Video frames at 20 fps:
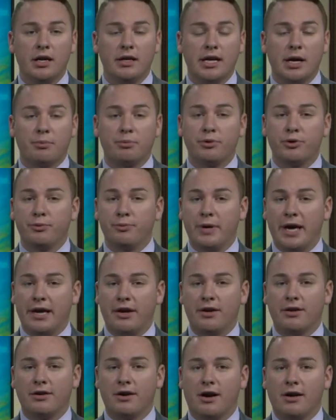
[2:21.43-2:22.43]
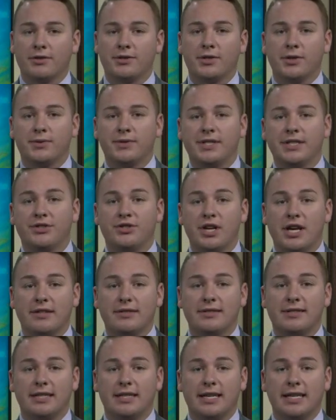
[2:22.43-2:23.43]
Now, Brubaker also
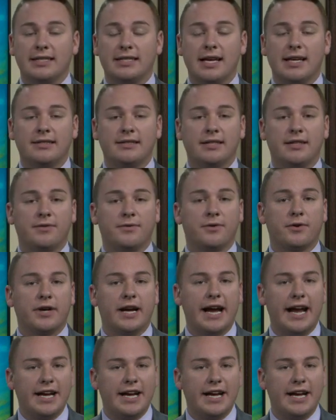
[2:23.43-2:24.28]
suggests to get tested for